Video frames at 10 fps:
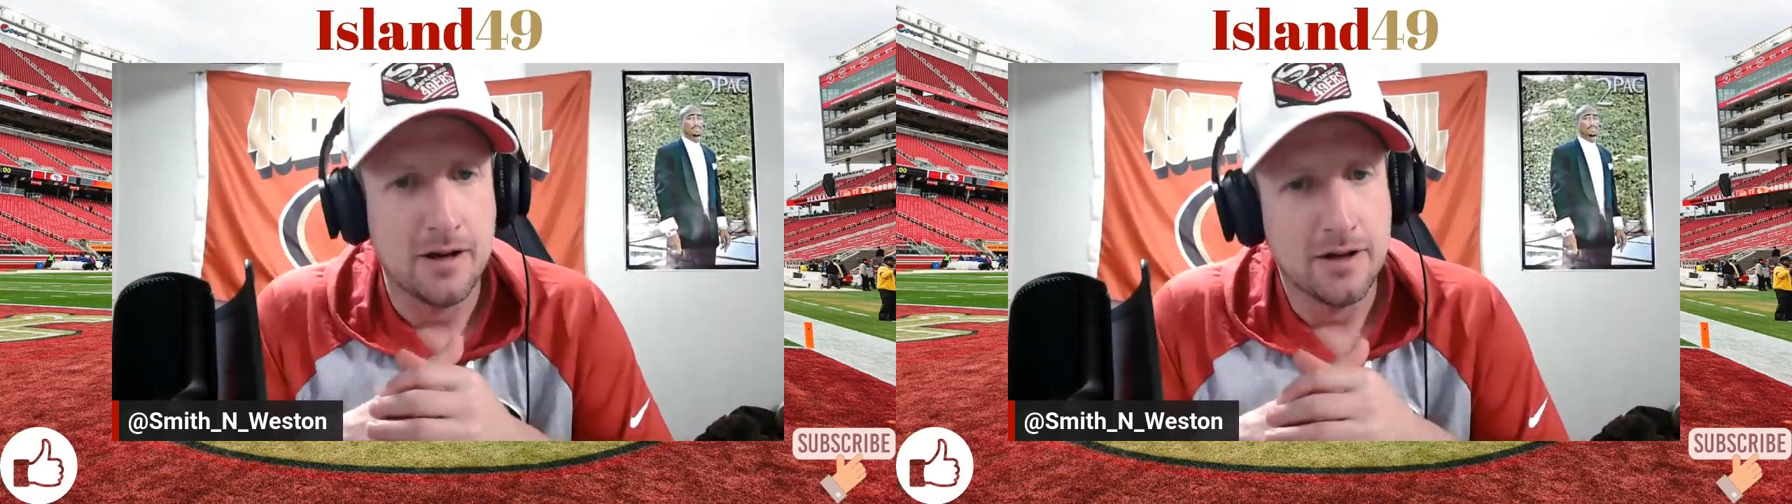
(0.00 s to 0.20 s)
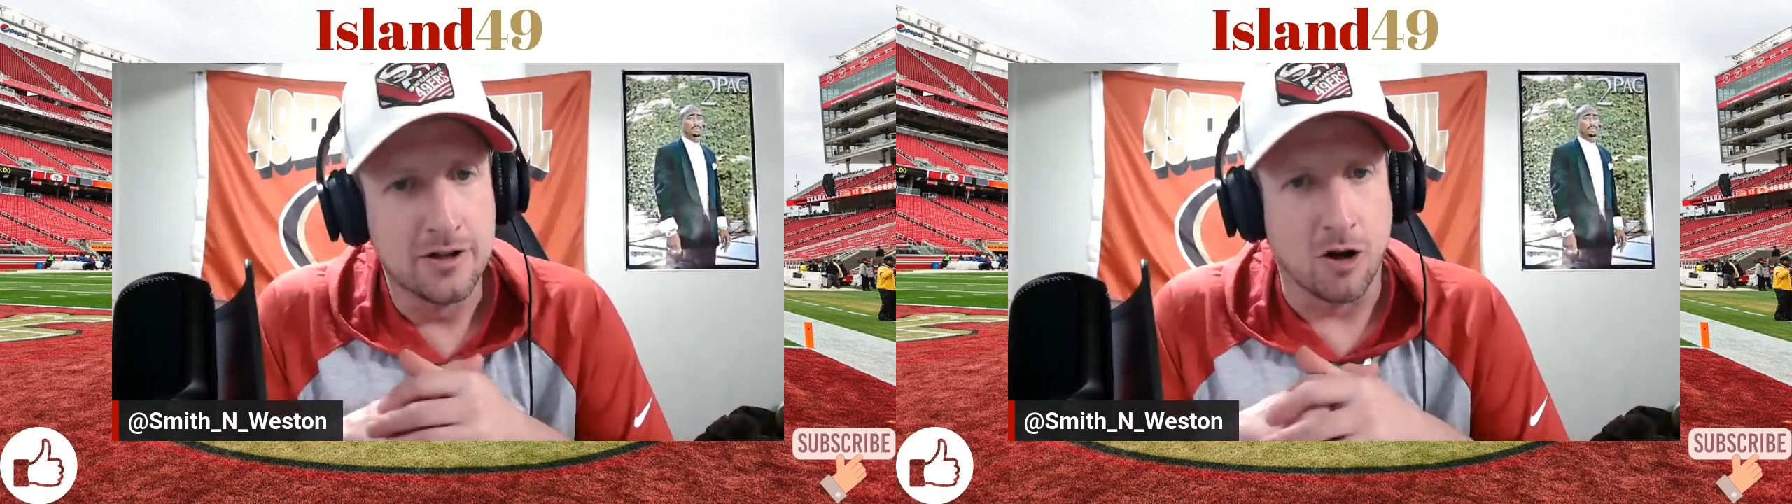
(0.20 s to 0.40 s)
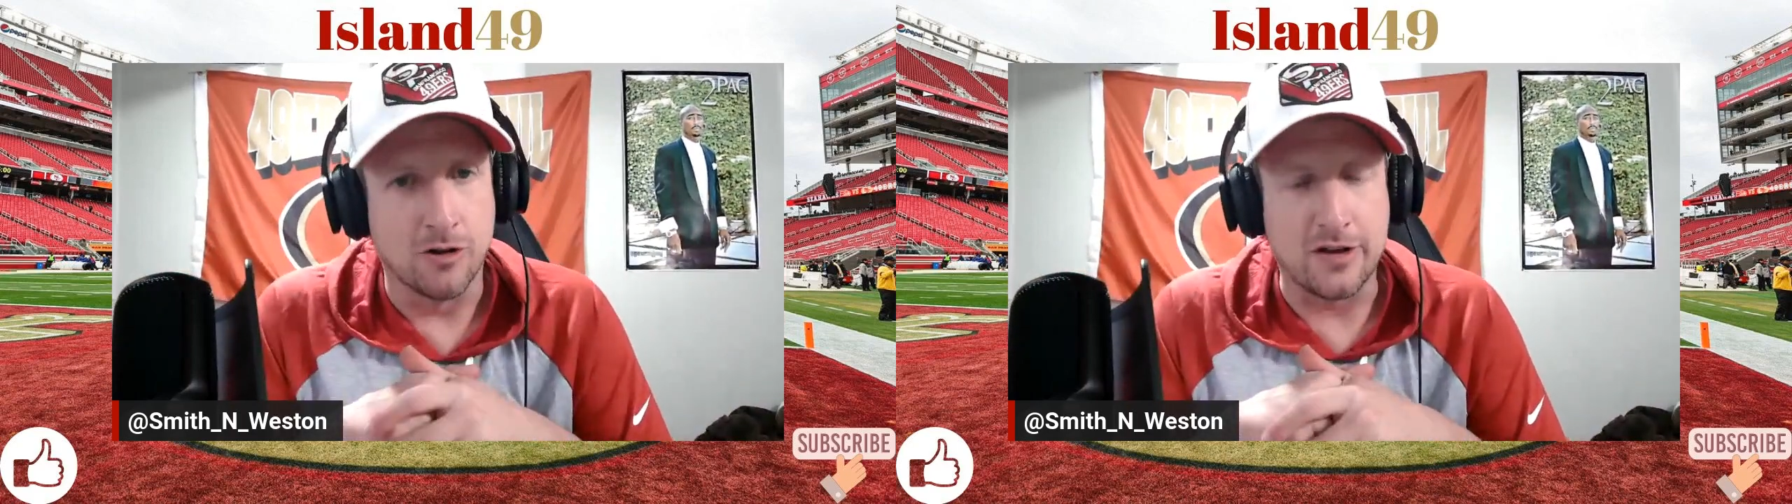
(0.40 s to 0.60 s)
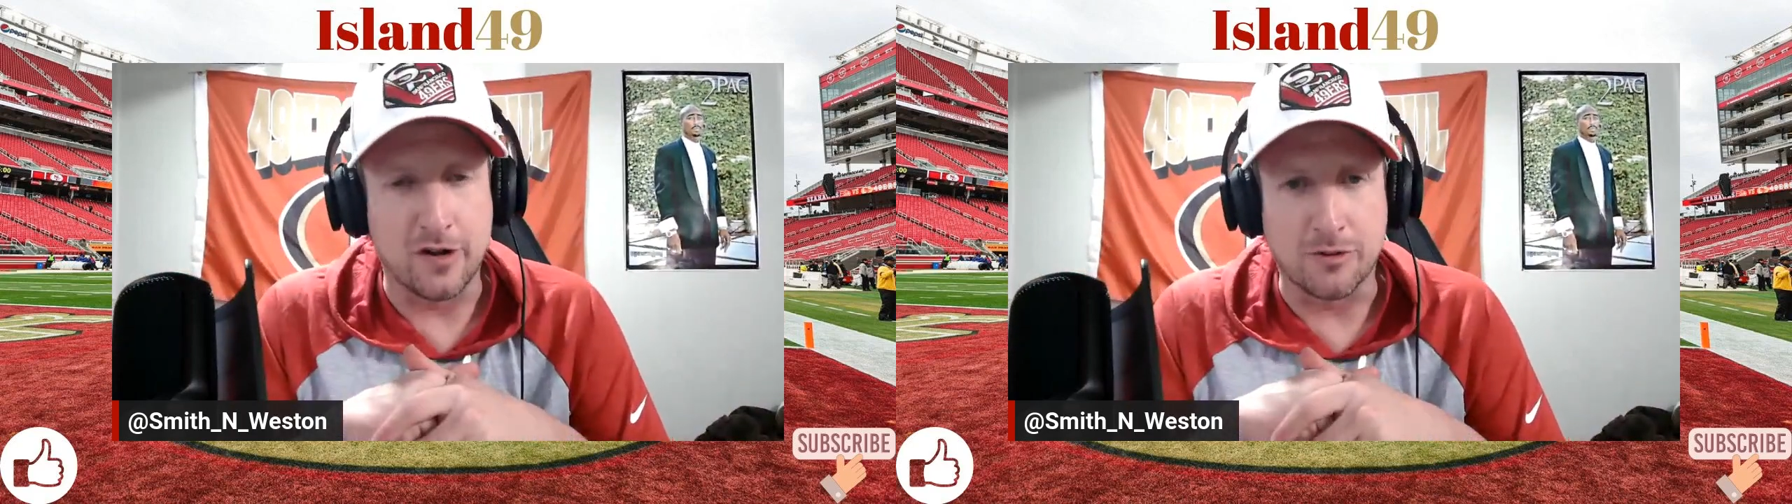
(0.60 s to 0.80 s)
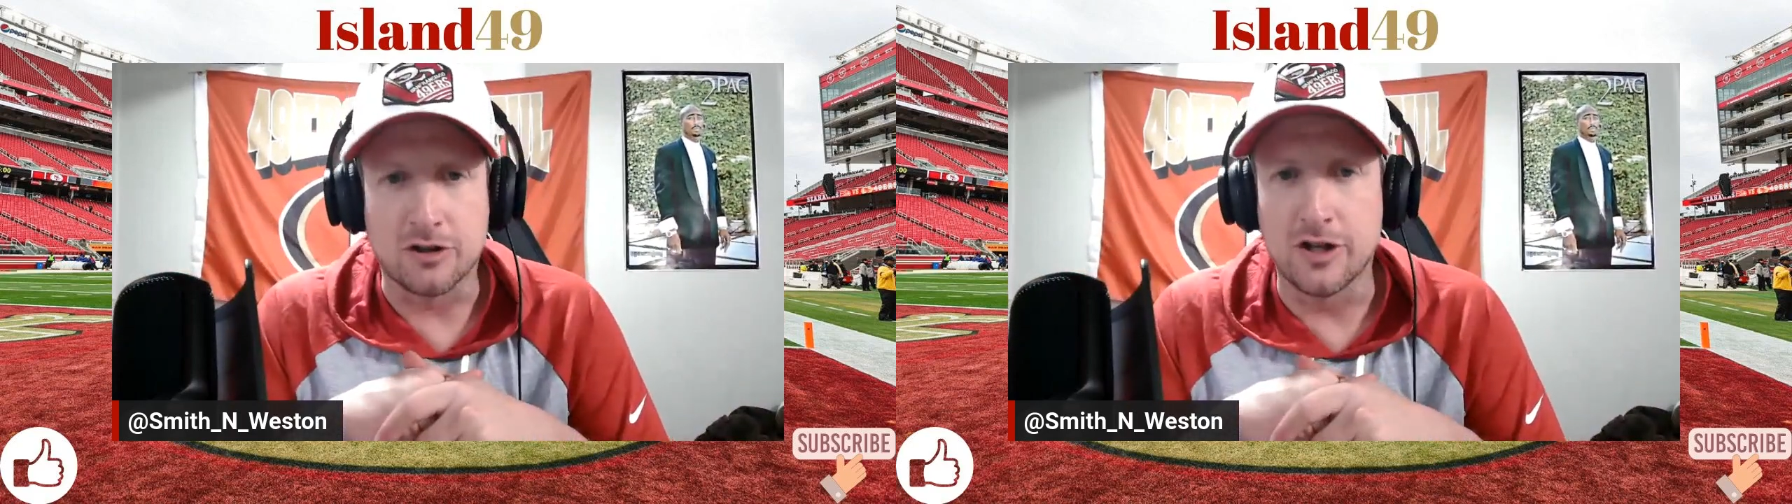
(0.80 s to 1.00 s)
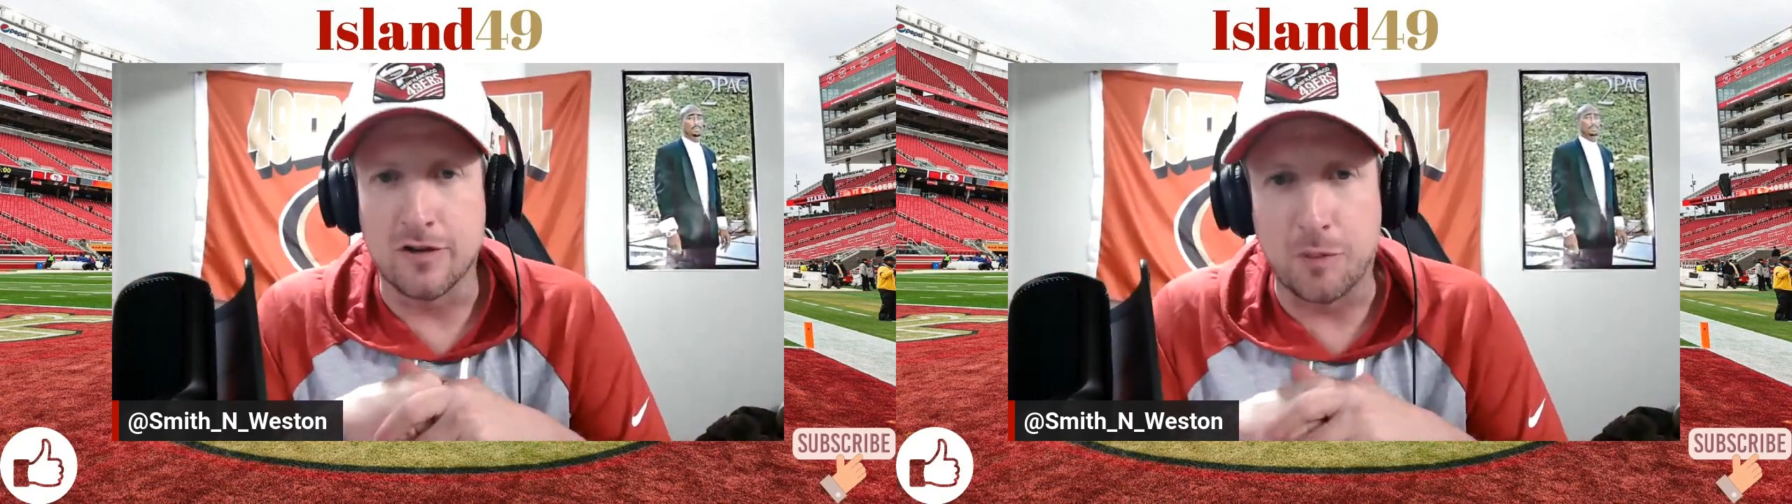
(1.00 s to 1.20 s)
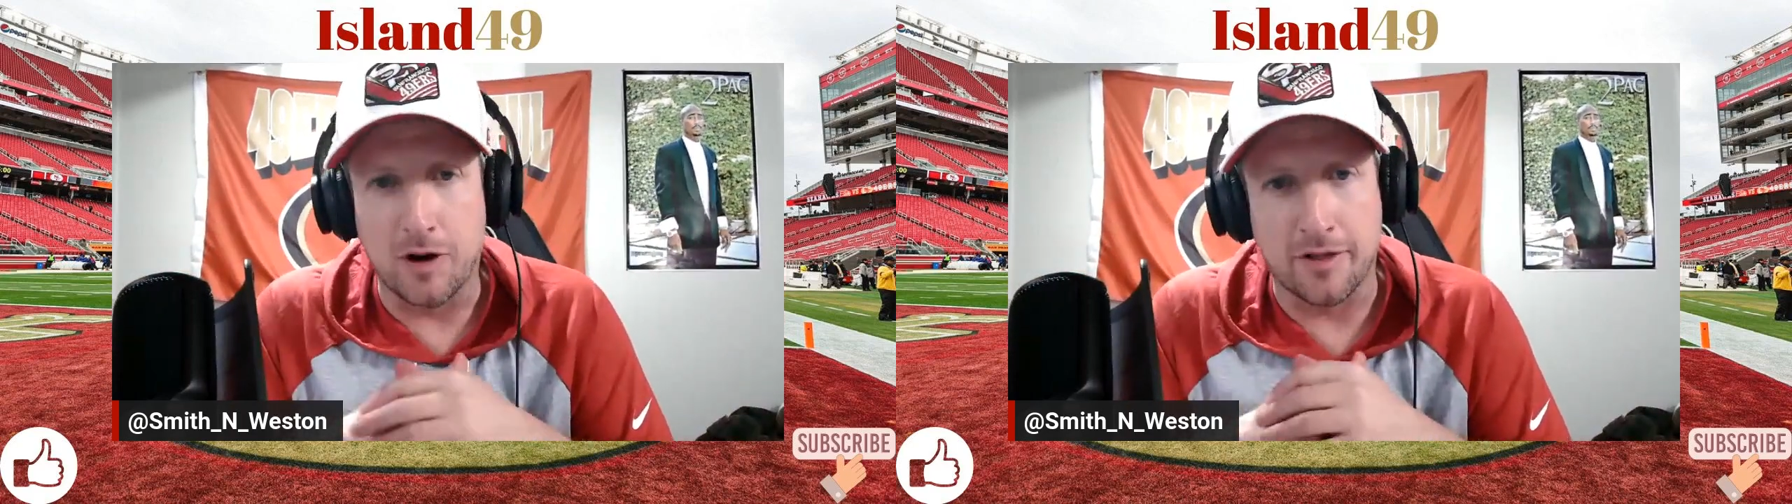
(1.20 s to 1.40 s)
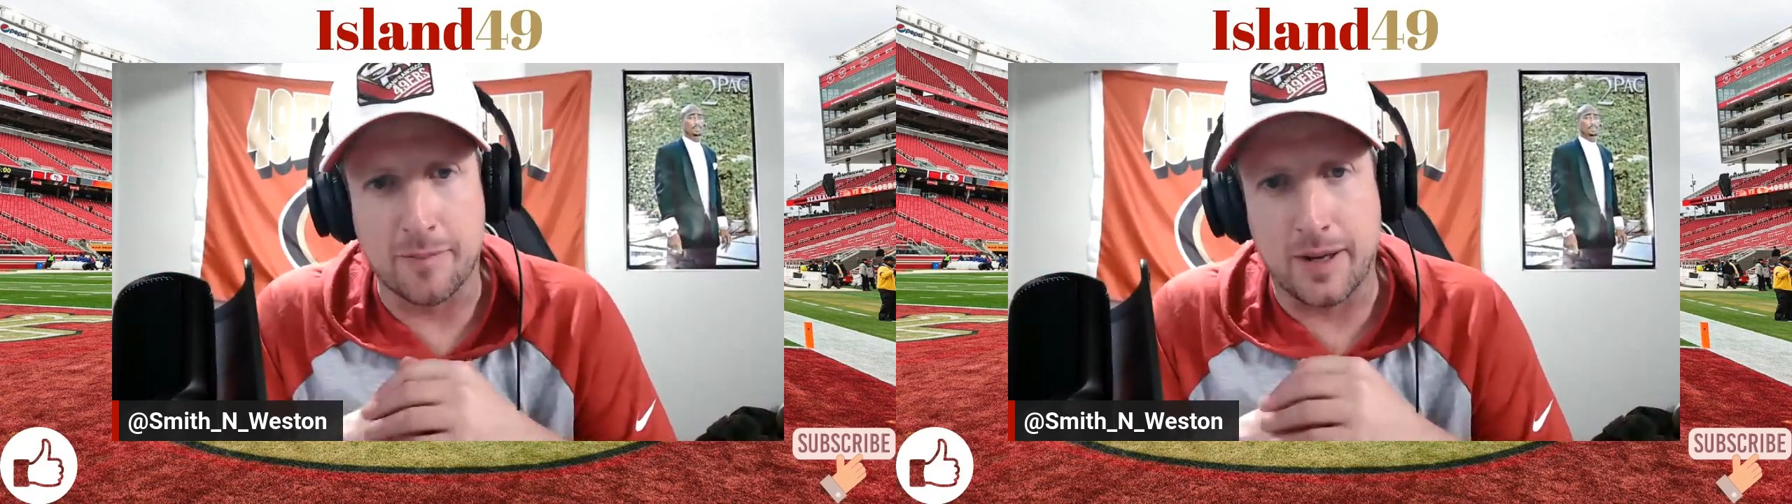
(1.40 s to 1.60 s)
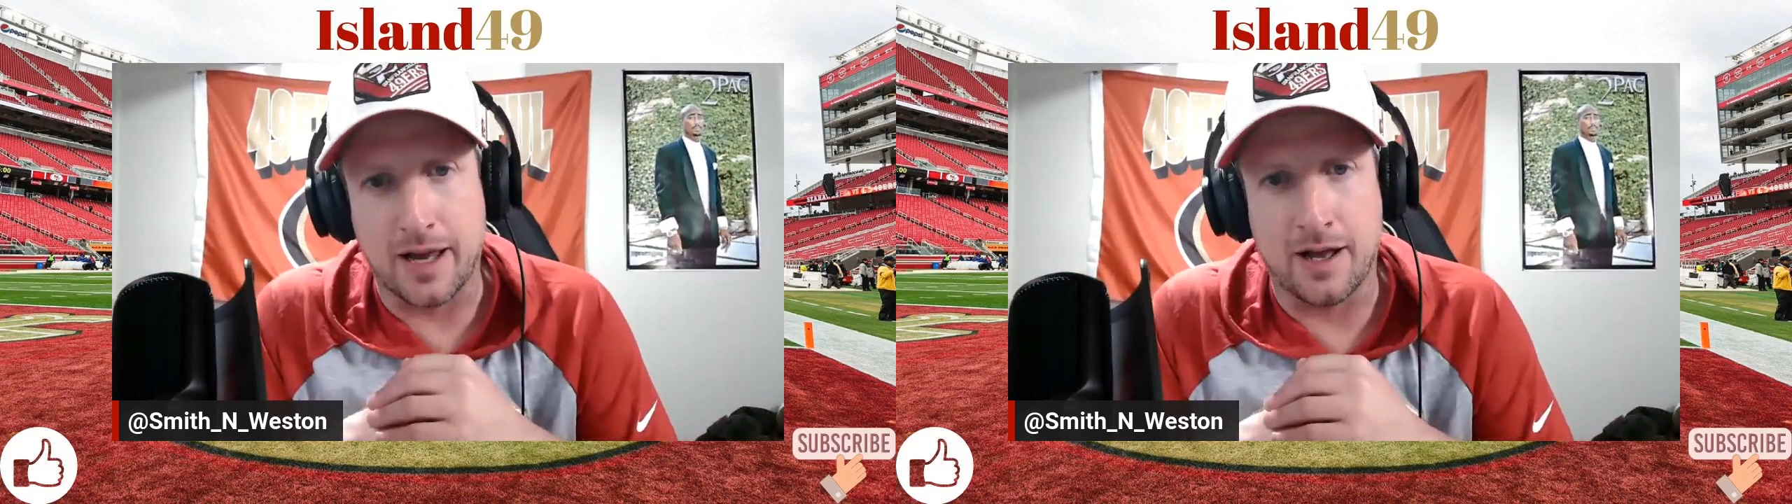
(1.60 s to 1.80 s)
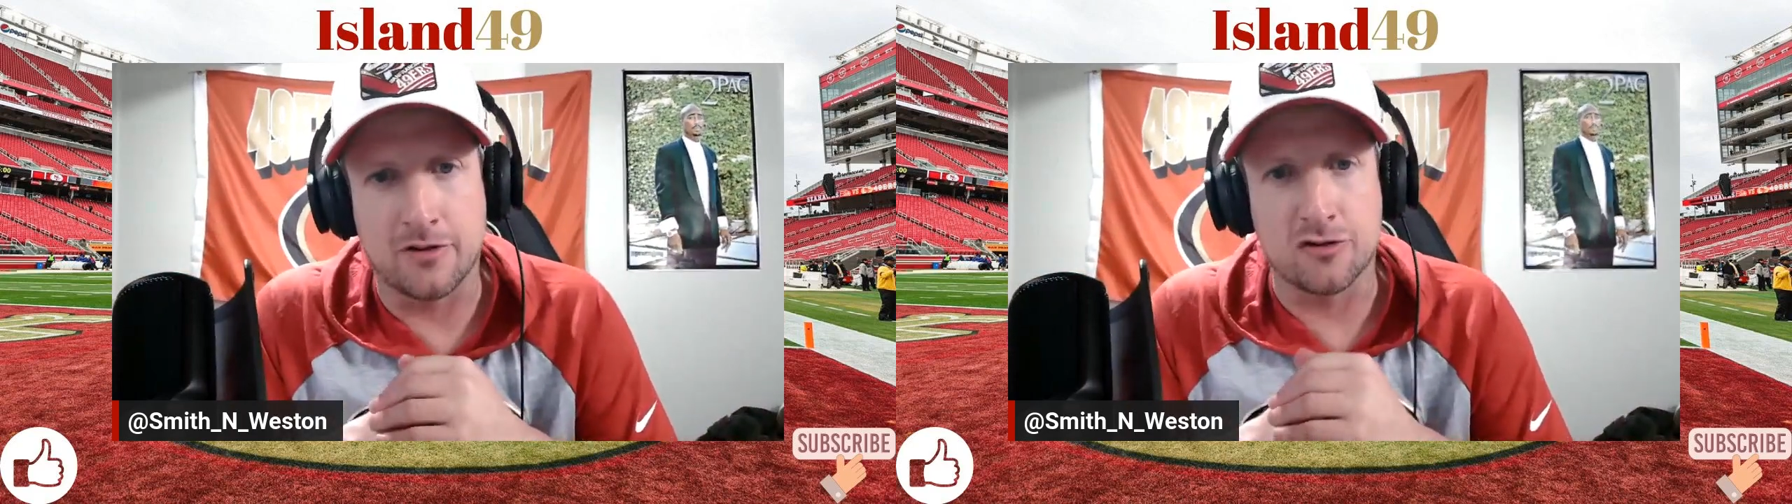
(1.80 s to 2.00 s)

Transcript: laced up the cleats, put on the pads,